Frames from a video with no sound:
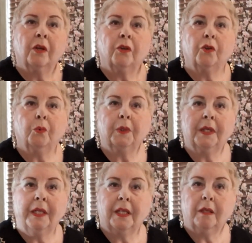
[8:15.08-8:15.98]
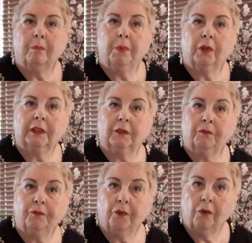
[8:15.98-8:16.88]
you would need books
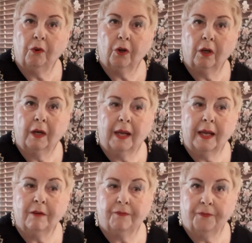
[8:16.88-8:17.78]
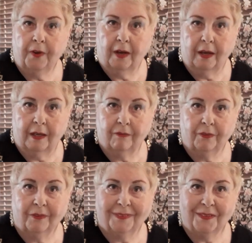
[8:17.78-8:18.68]
4 and 5,
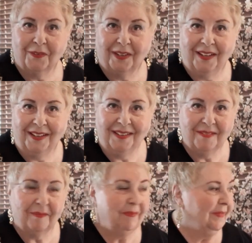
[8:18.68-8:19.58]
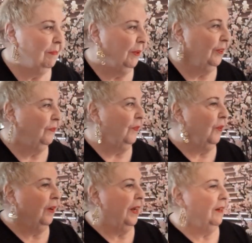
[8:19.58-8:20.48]
okay? Books
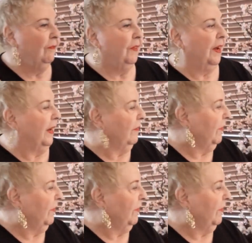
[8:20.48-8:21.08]
4 and 5.